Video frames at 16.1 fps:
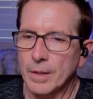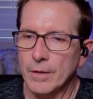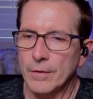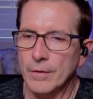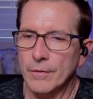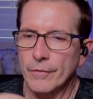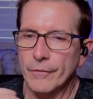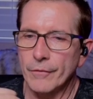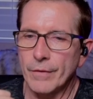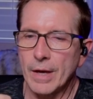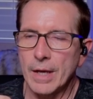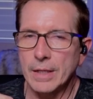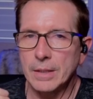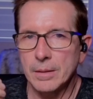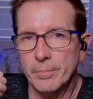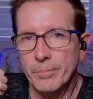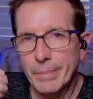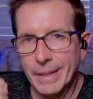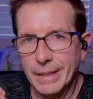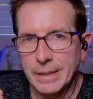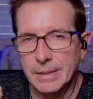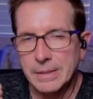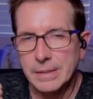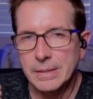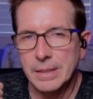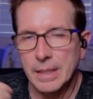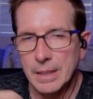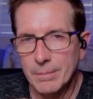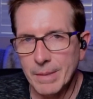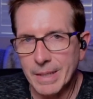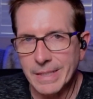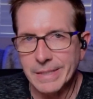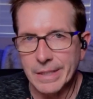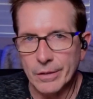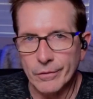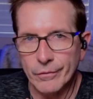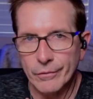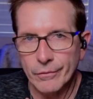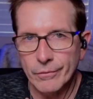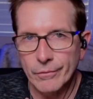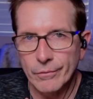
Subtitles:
find peace in myself.